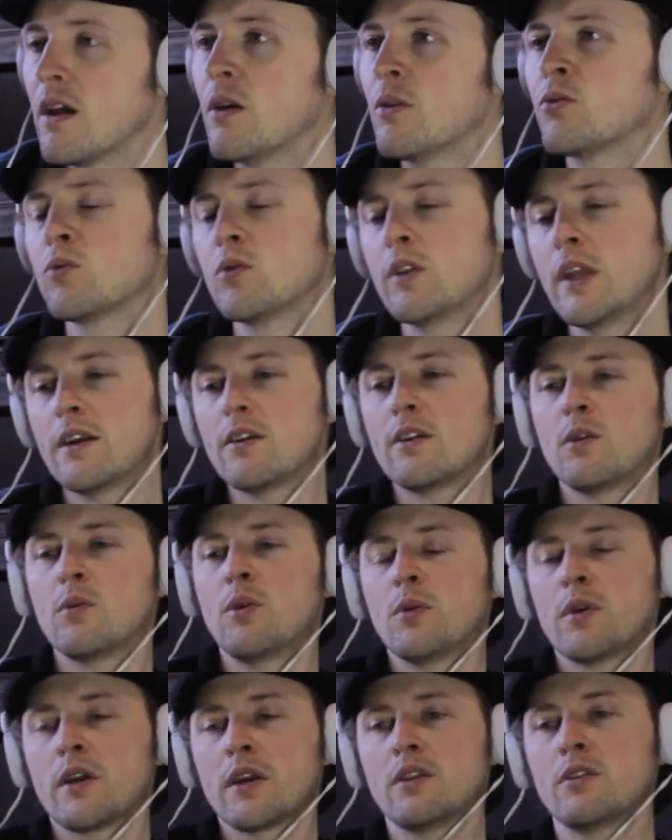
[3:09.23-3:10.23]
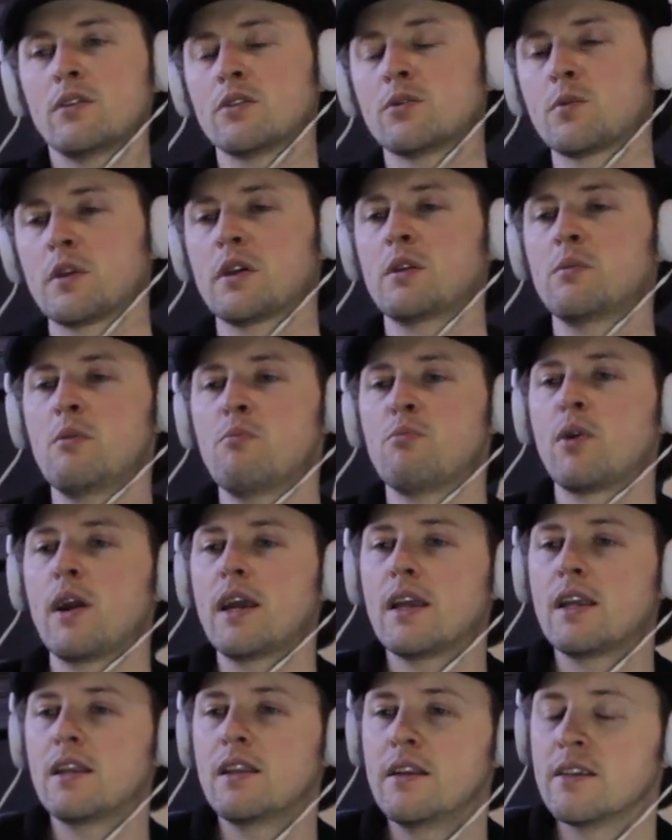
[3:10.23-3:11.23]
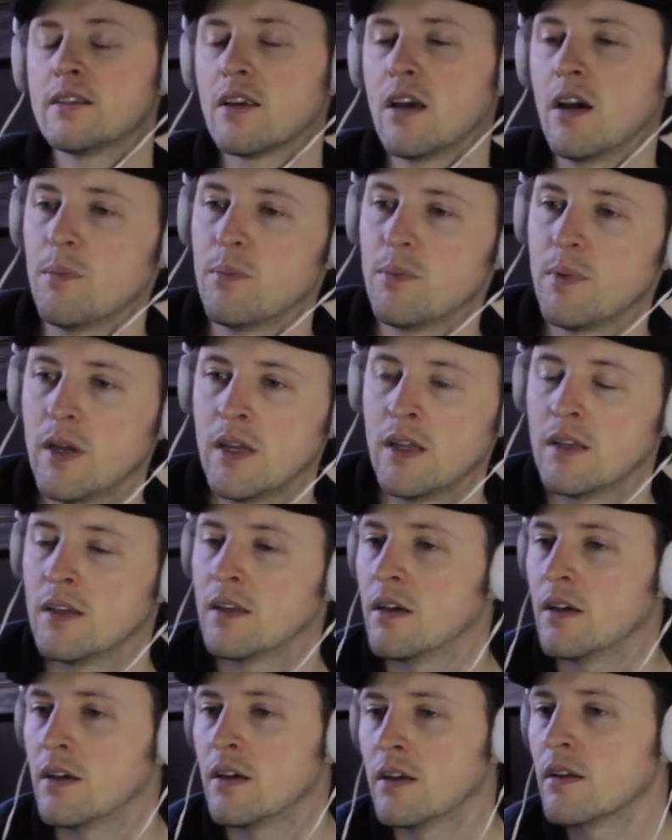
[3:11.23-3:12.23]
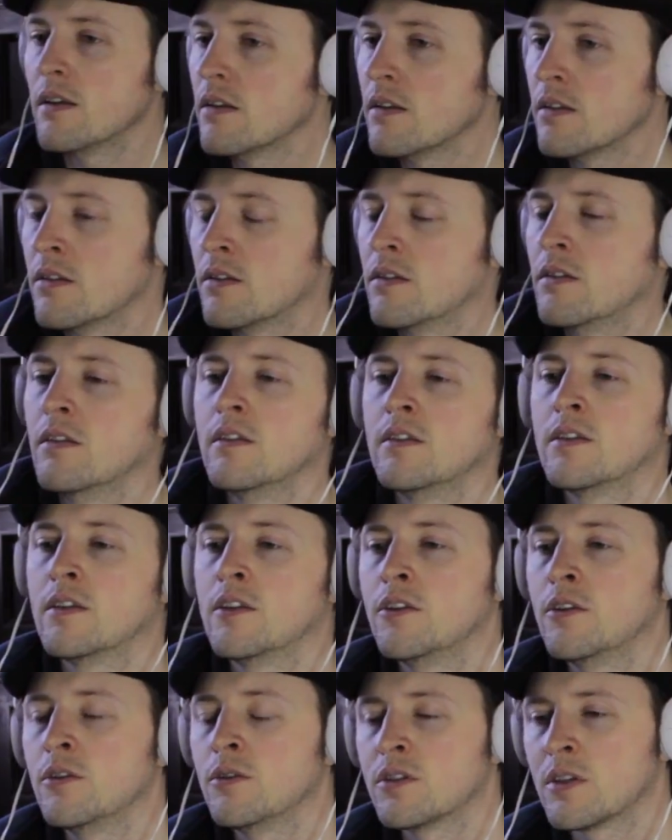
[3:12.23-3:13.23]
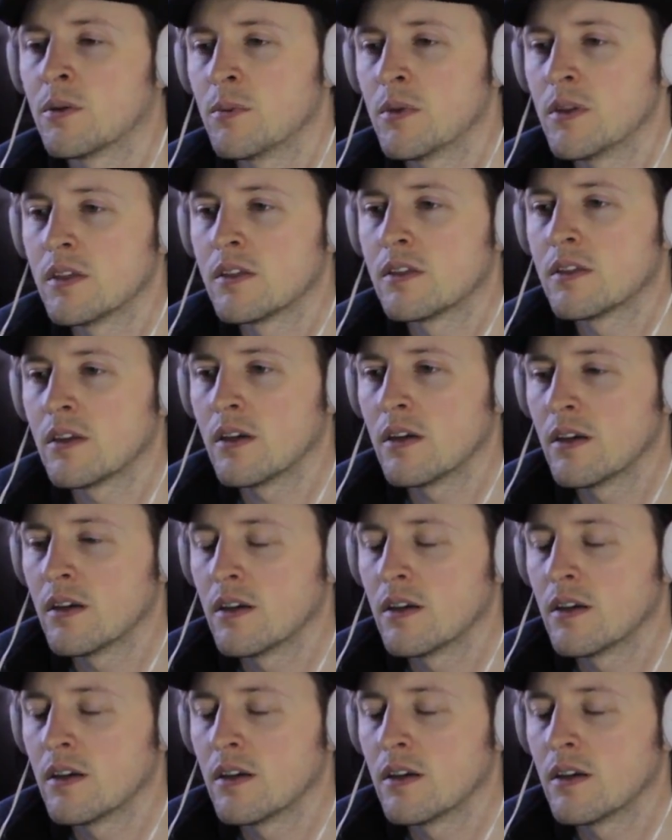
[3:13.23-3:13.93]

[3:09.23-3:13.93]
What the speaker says: And later on, what we're going to do is we're going to be breaking these up and to do some of this